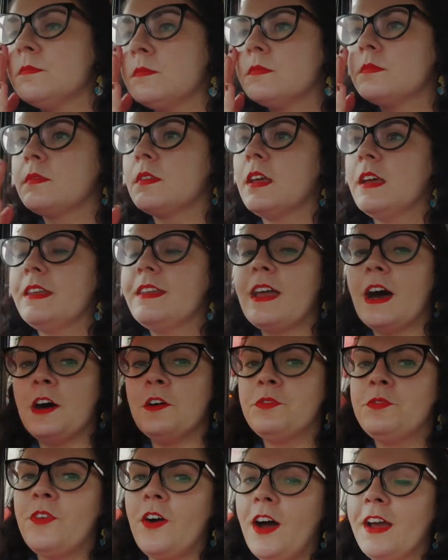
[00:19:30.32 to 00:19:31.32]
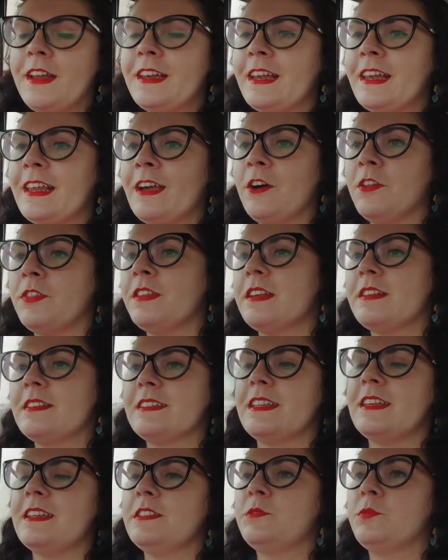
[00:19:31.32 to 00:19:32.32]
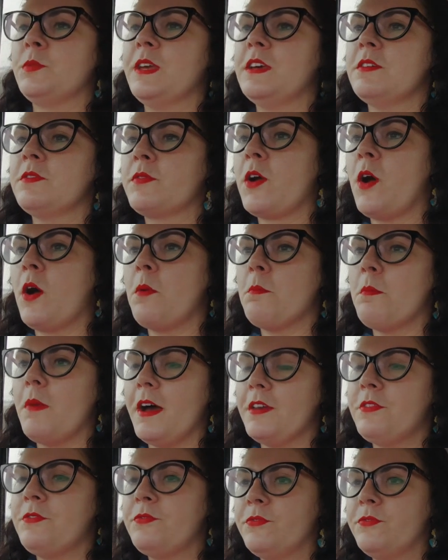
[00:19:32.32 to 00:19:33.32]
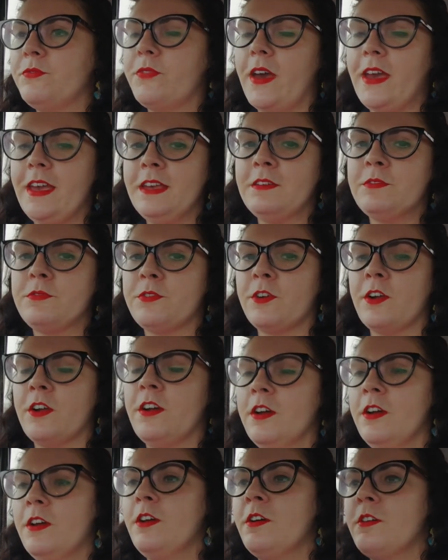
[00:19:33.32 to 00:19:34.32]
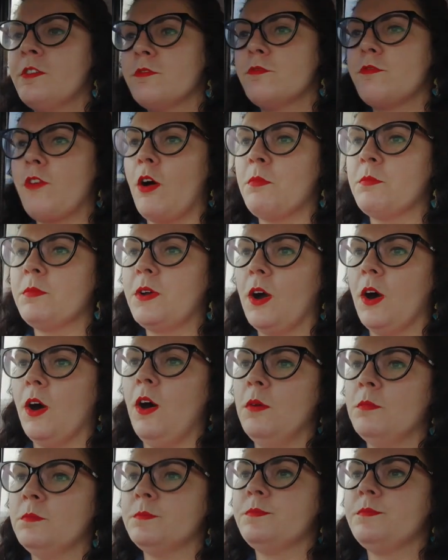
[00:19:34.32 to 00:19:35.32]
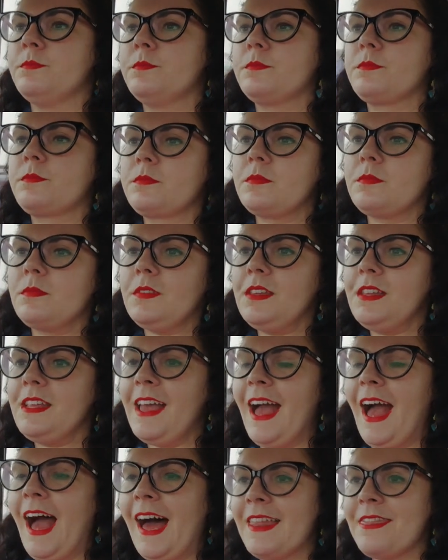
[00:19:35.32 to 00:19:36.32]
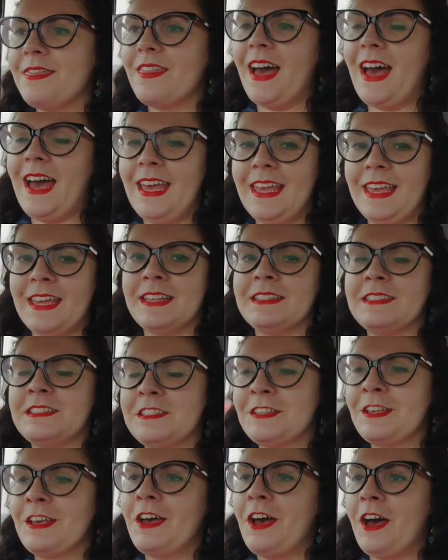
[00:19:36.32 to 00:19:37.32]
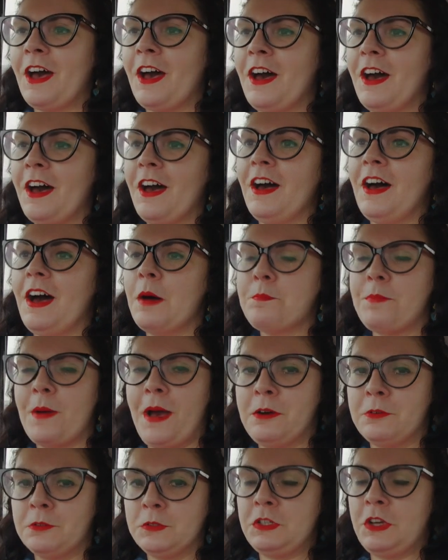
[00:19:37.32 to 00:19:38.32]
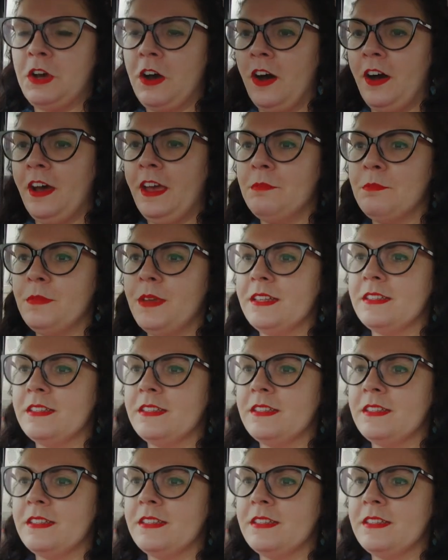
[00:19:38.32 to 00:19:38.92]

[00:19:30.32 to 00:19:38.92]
Now, finally on this list, we have got my favourite rom-com, and that is About Time. It's